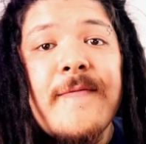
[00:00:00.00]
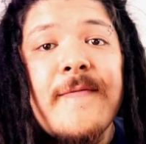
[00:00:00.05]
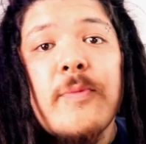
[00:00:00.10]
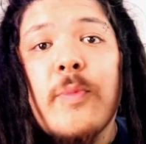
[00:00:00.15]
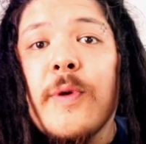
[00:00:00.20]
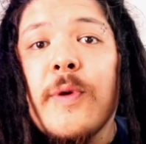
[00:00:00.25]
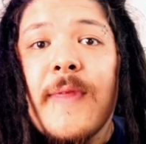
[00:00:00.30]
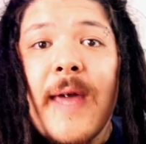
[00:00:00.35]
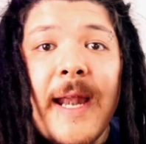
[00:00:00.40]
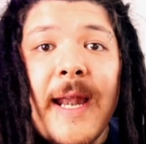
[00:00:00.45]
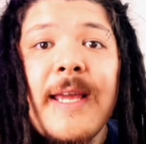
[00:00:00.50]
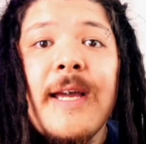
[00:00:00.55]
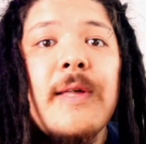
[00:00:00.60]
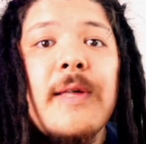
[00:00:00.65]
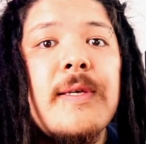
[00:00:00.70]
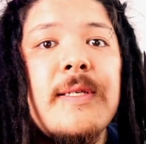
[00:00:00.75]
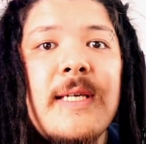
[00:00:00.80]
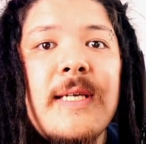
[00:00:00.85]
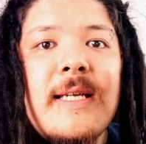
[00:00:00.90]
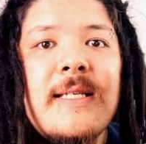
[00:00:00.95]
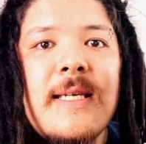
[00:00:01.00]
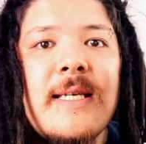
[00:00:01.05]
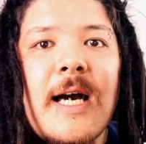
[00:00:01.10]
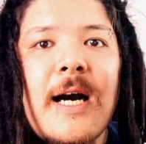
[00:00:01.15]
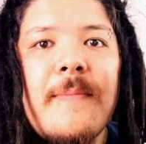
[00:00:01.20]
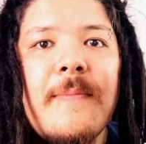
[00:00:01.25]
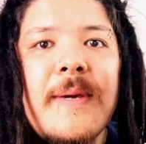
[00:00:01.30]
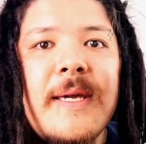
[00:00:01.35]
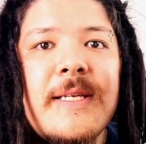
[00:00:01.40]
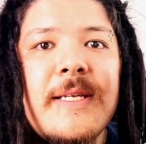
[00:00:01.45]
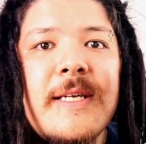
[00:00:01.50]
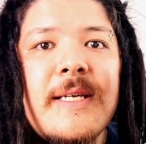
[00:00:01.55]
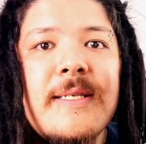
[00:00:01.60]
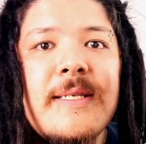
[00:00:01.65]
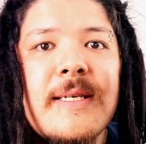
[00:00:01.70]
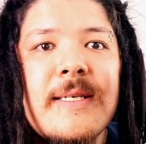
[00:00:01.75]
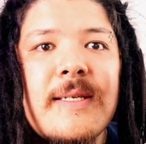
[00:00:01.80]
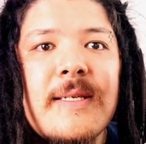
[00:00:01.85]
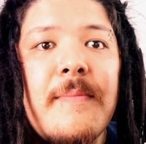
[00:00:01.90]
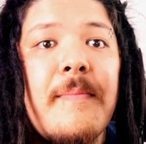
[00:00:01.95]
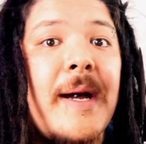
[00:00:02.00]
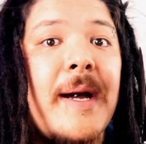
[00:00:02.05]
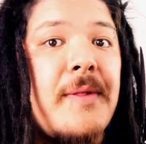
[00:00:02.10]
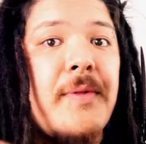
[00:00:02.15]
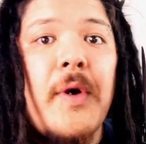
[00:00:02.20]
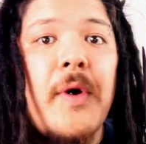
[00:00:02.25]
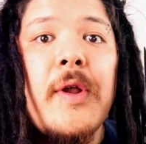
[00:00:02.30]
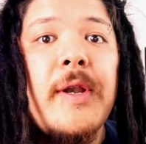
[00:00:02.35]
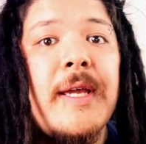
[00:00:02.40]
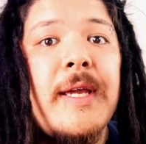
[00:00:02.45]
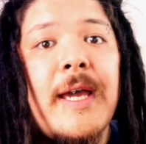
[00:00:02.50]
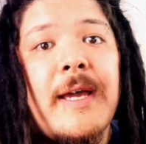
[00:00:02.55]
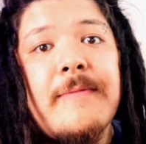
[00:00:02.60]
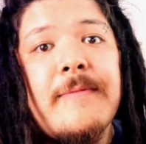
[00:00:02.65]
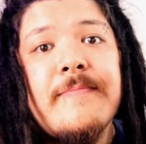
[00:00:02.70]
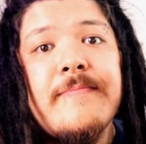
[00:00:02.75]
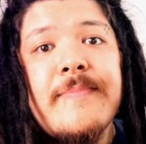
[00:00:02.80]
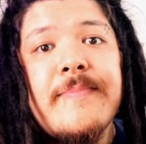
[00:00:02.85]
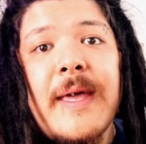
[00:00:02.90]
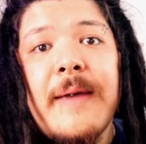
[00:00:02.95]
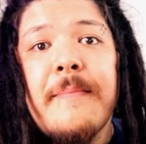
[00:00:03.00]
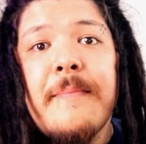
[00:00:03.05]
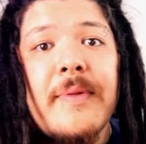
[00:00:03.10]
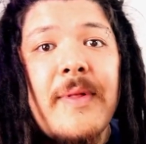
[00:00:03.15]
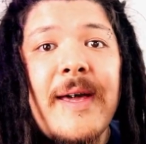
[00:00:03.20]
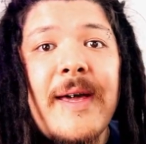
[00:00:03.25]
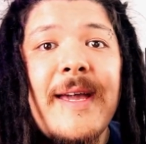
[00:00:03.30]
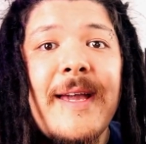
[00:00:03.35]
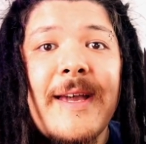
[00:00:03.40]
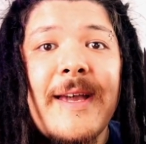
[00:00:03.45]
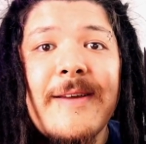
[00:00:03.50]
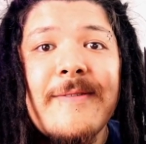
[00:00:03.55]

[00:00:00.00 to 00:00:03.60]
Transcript: with any other TTRPG system by learning it and playing it,